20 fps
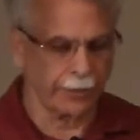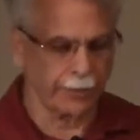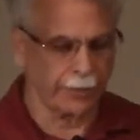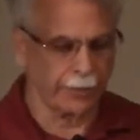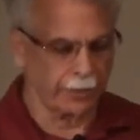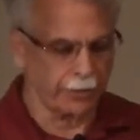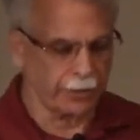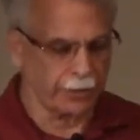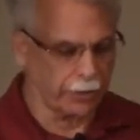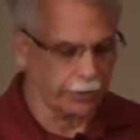up
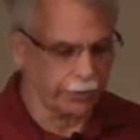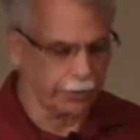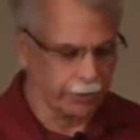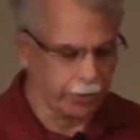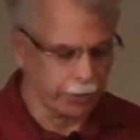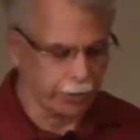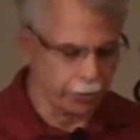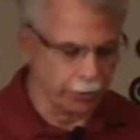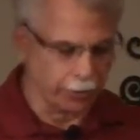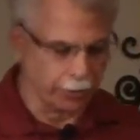in a
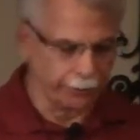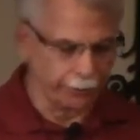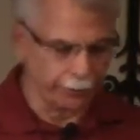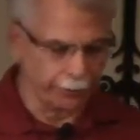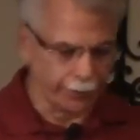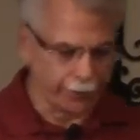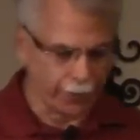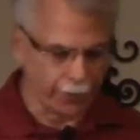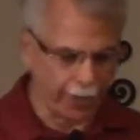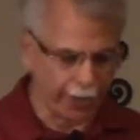Jewish home,
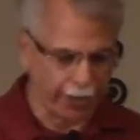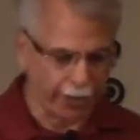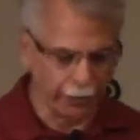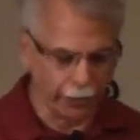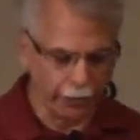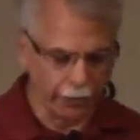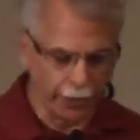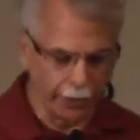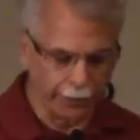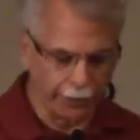I
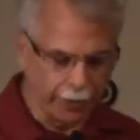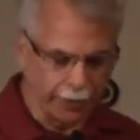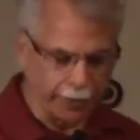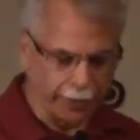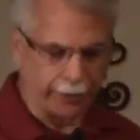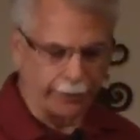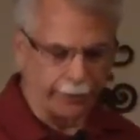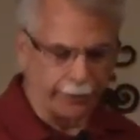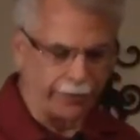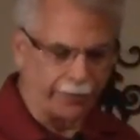grew up
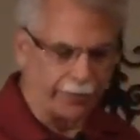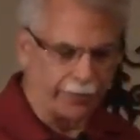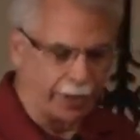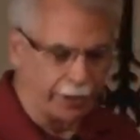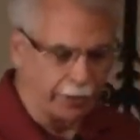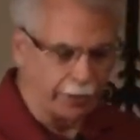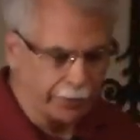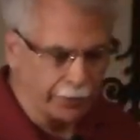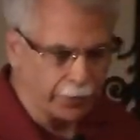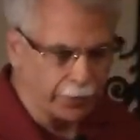my
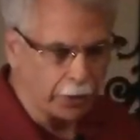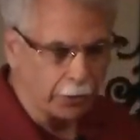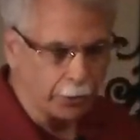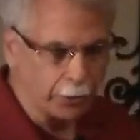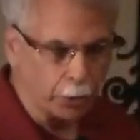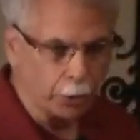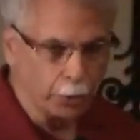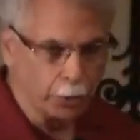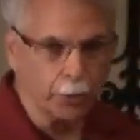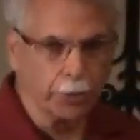father fought in
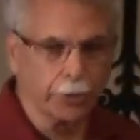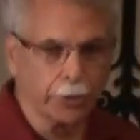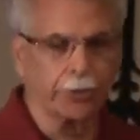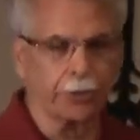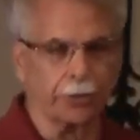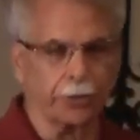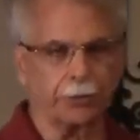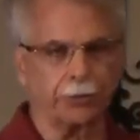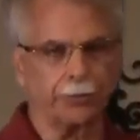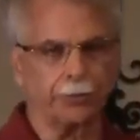World War
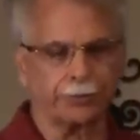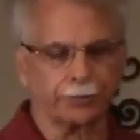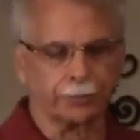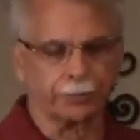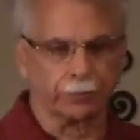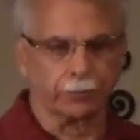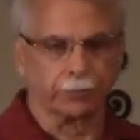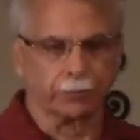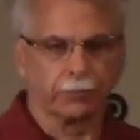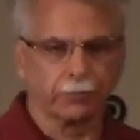II,
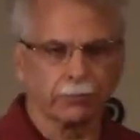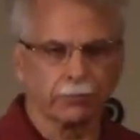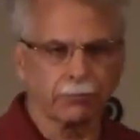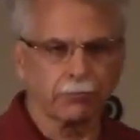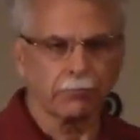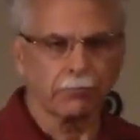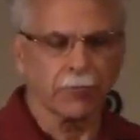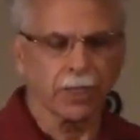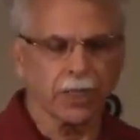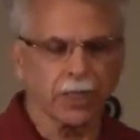
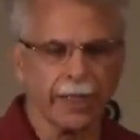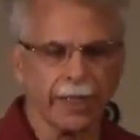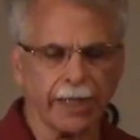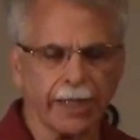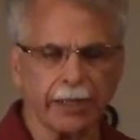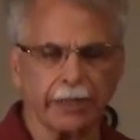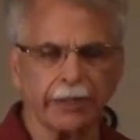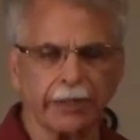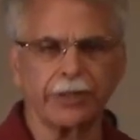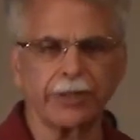
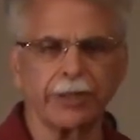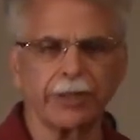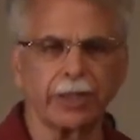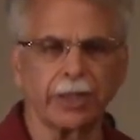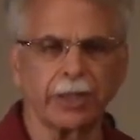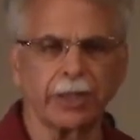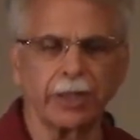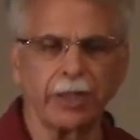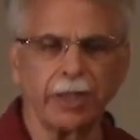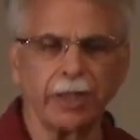
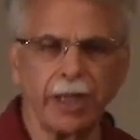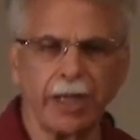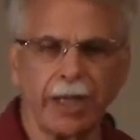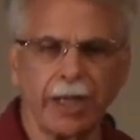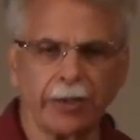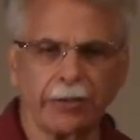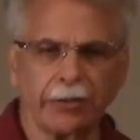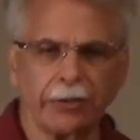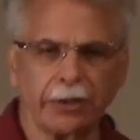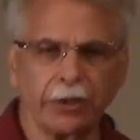
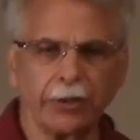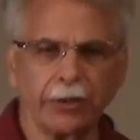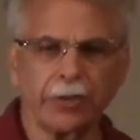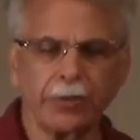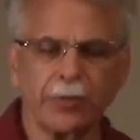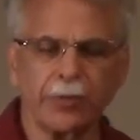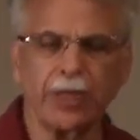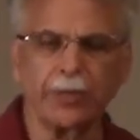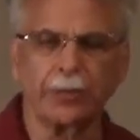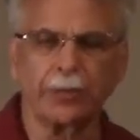and
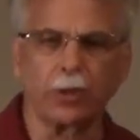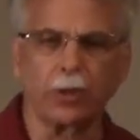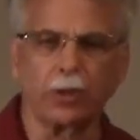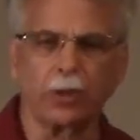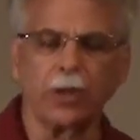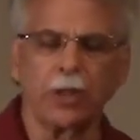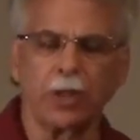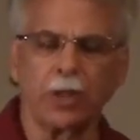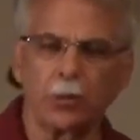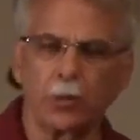Jewish
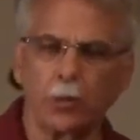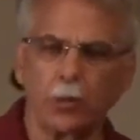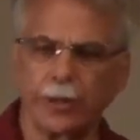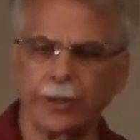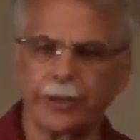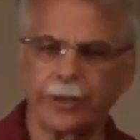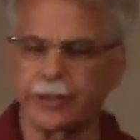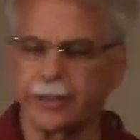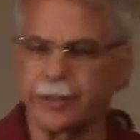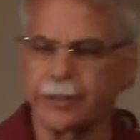people
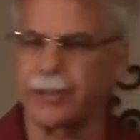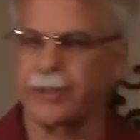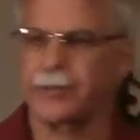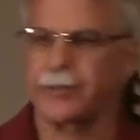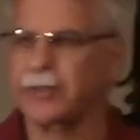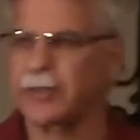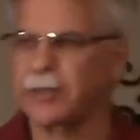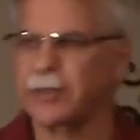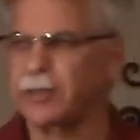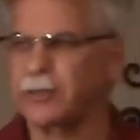wanted
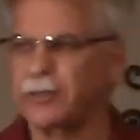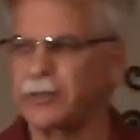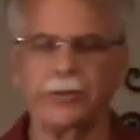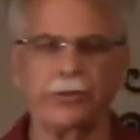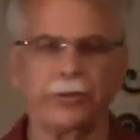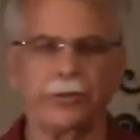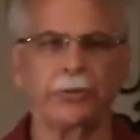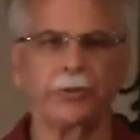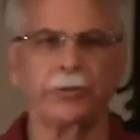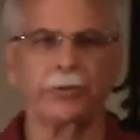nothing to
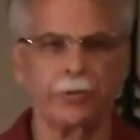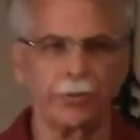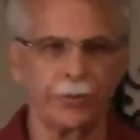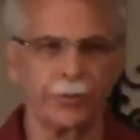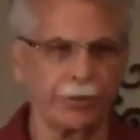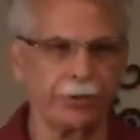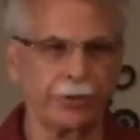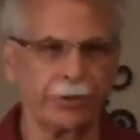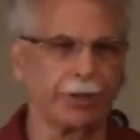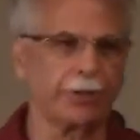do
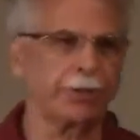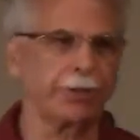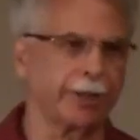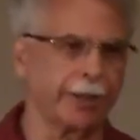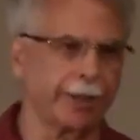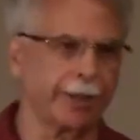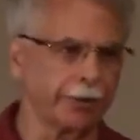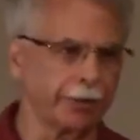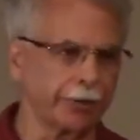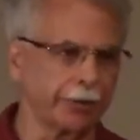with the
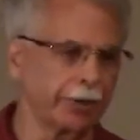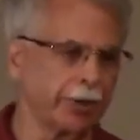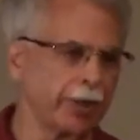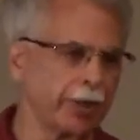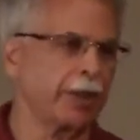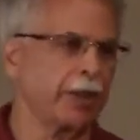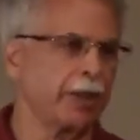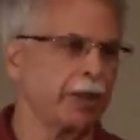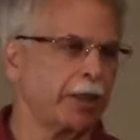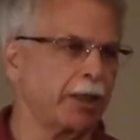Gentiles.
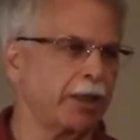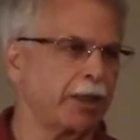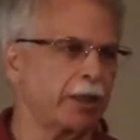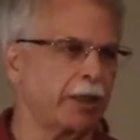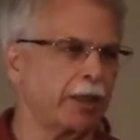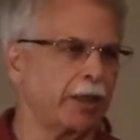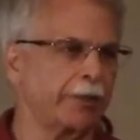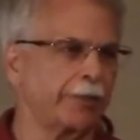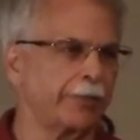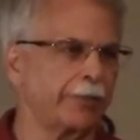
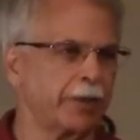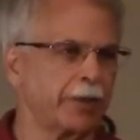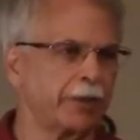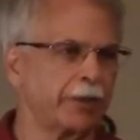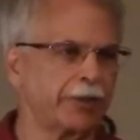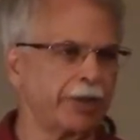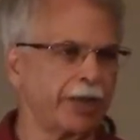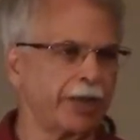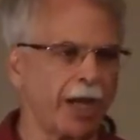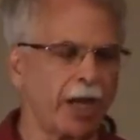
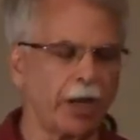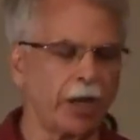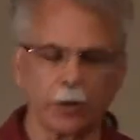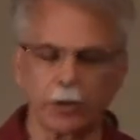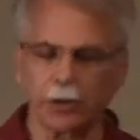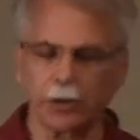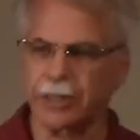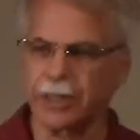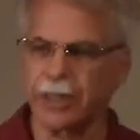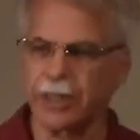You see,
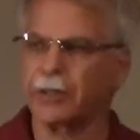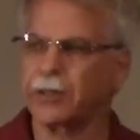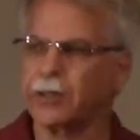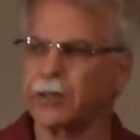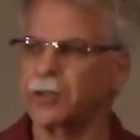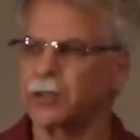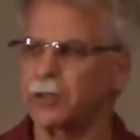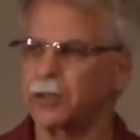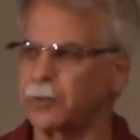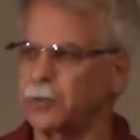our
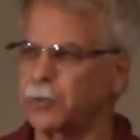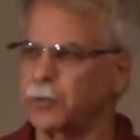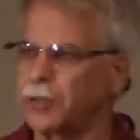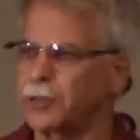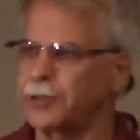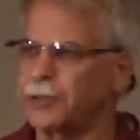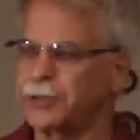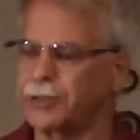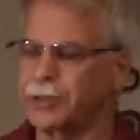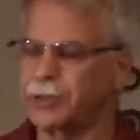caricature
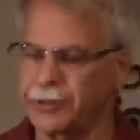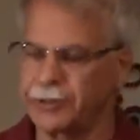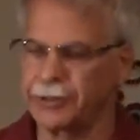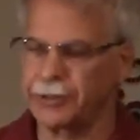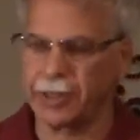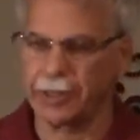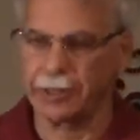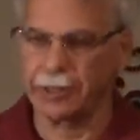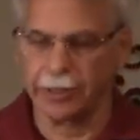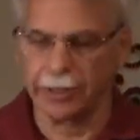is
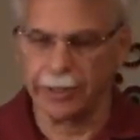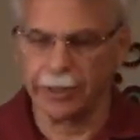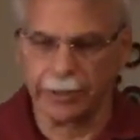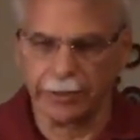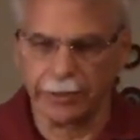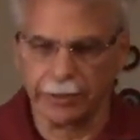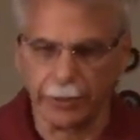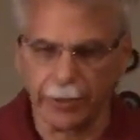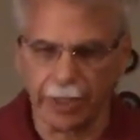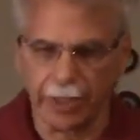that
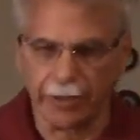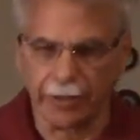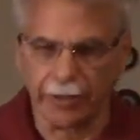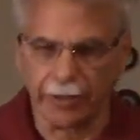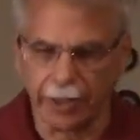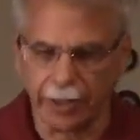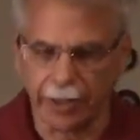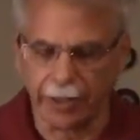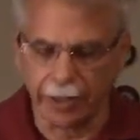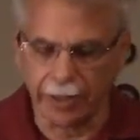we
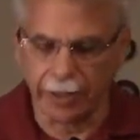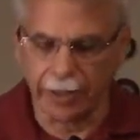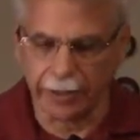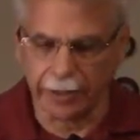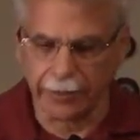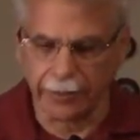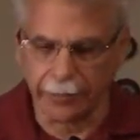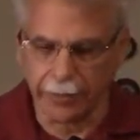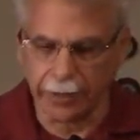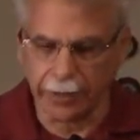
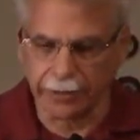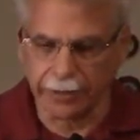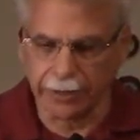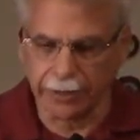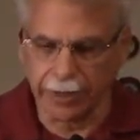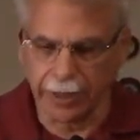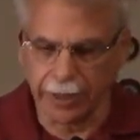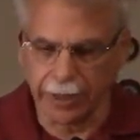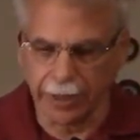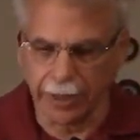
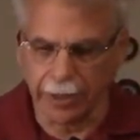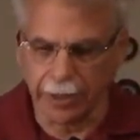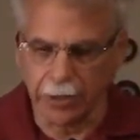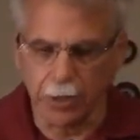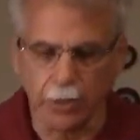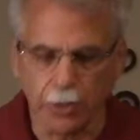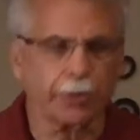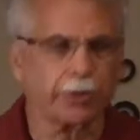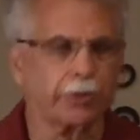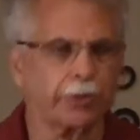had
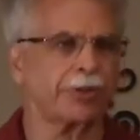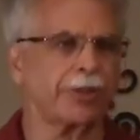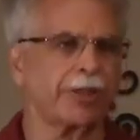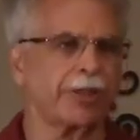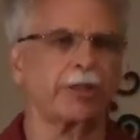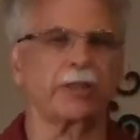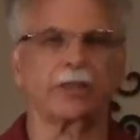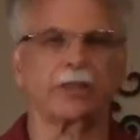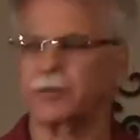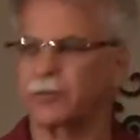no
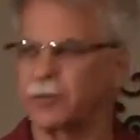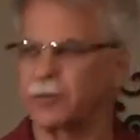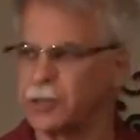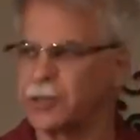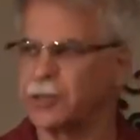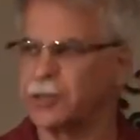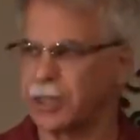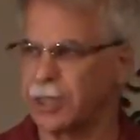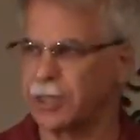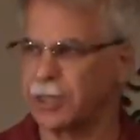understanding of
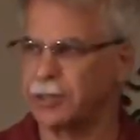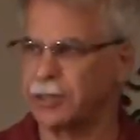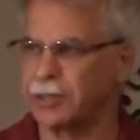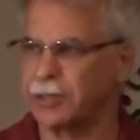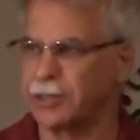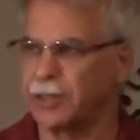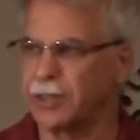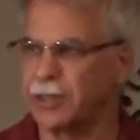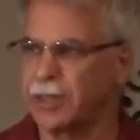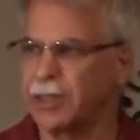
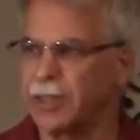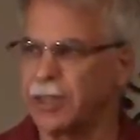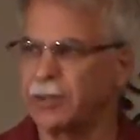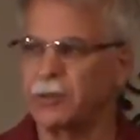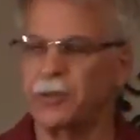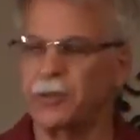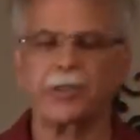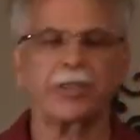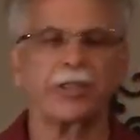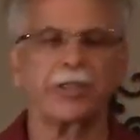Christianity.
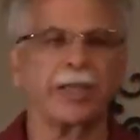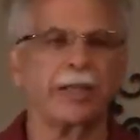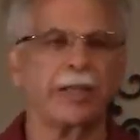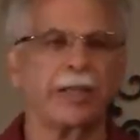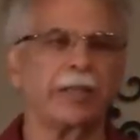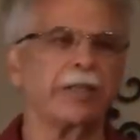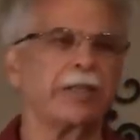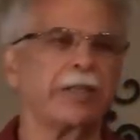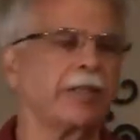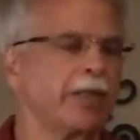
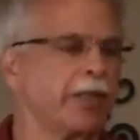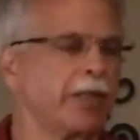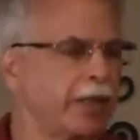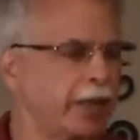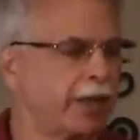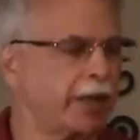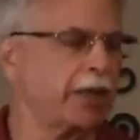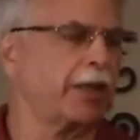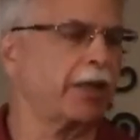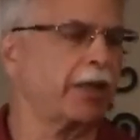Christianity
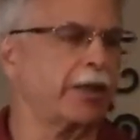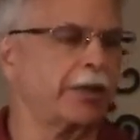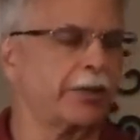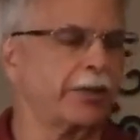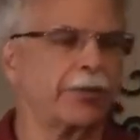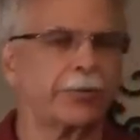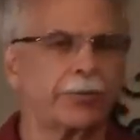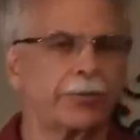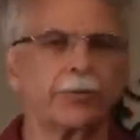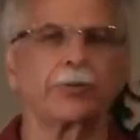
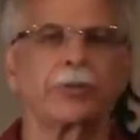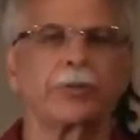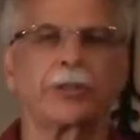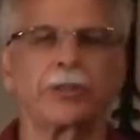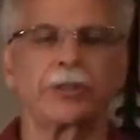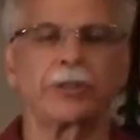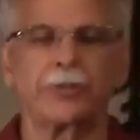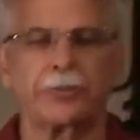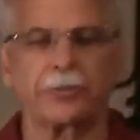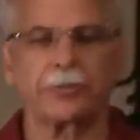through
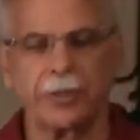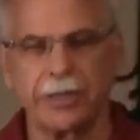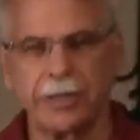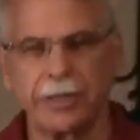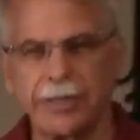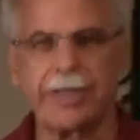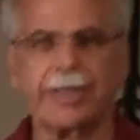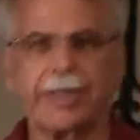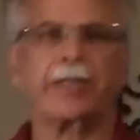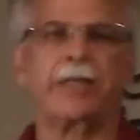
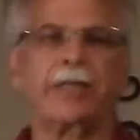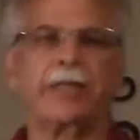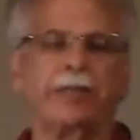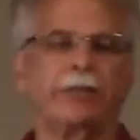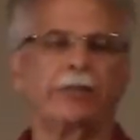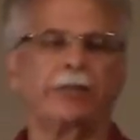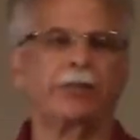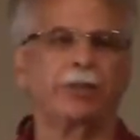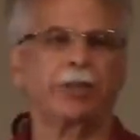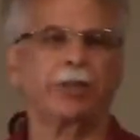the
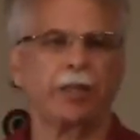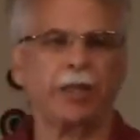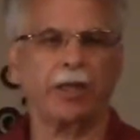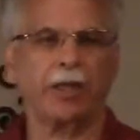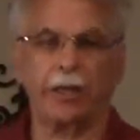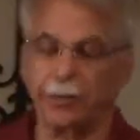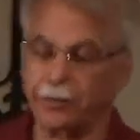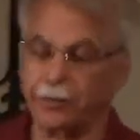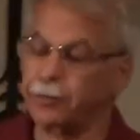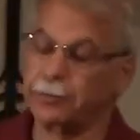decades,
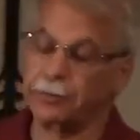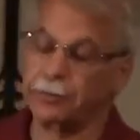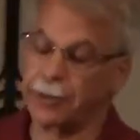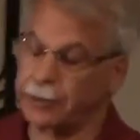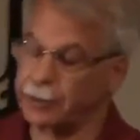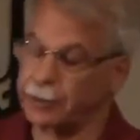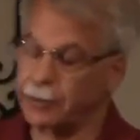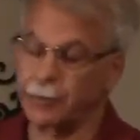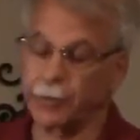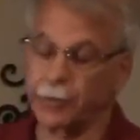
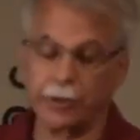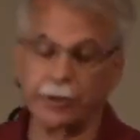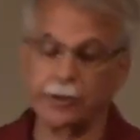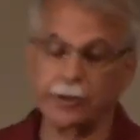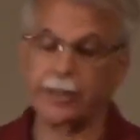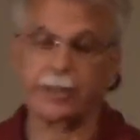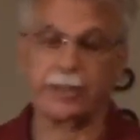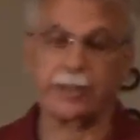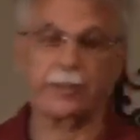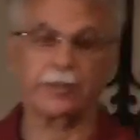more than
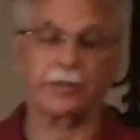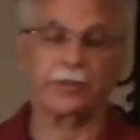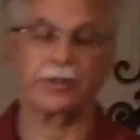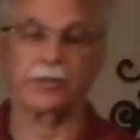decades,